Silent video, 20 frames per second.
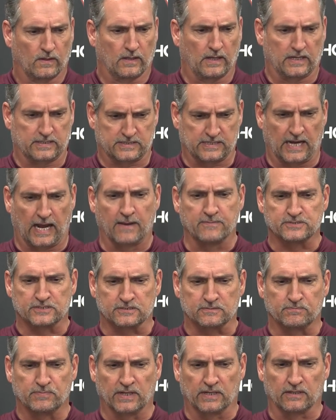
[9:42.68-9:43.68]
At times
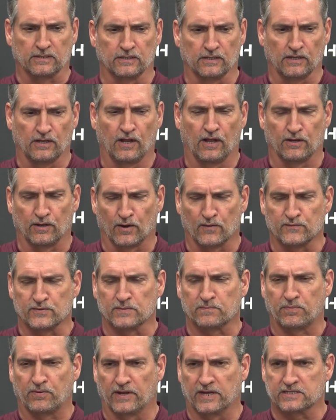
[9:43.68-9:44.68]
has been a little all over
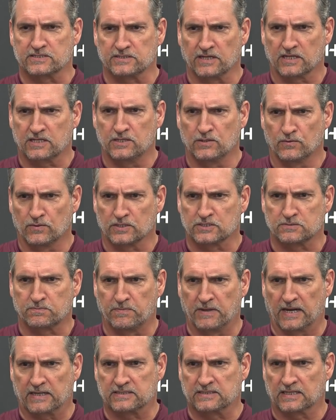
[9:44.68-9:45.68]
the place, like you would
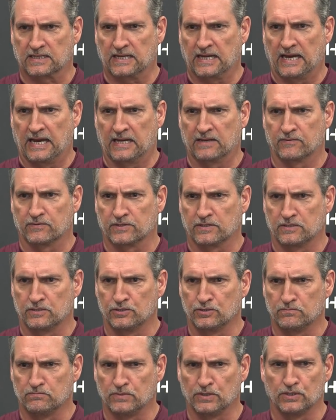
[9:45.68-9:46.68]
expect a guy with a
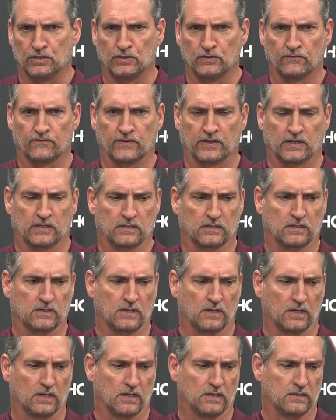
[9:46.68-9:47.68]
new move,
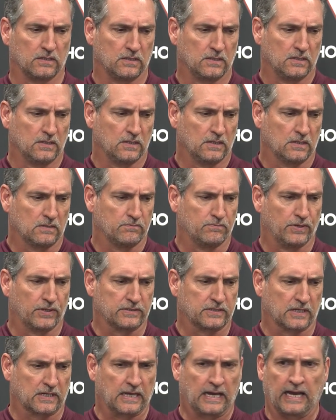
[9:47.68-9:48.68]

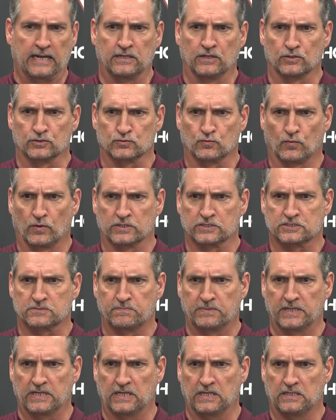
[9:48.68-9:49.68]
but the guy knows one
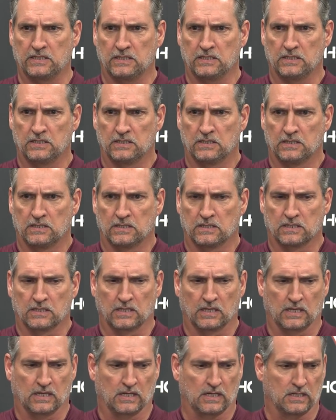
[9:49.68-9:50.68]
speed,
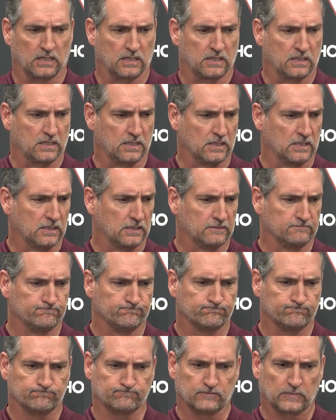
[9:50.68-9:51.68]
and
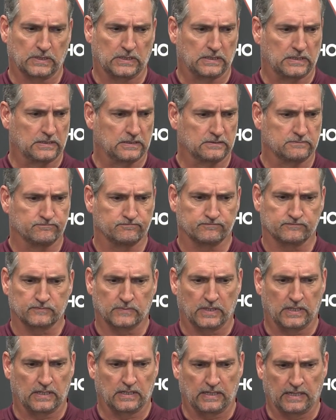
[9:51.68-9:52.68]

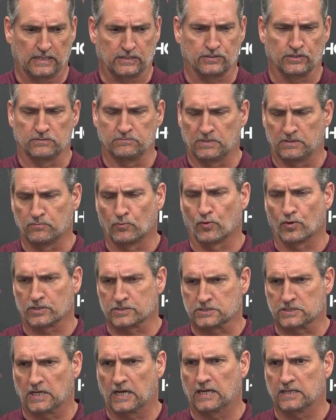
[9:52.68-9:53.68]
I couldn't be more
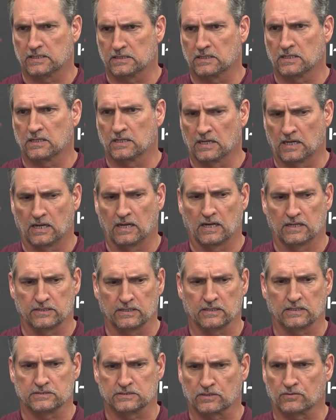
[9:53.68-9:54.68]
excited, and I
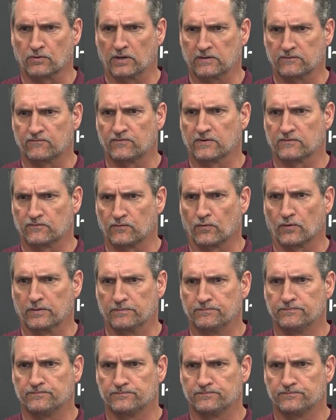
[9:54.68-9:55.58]
think it's a great fit for him.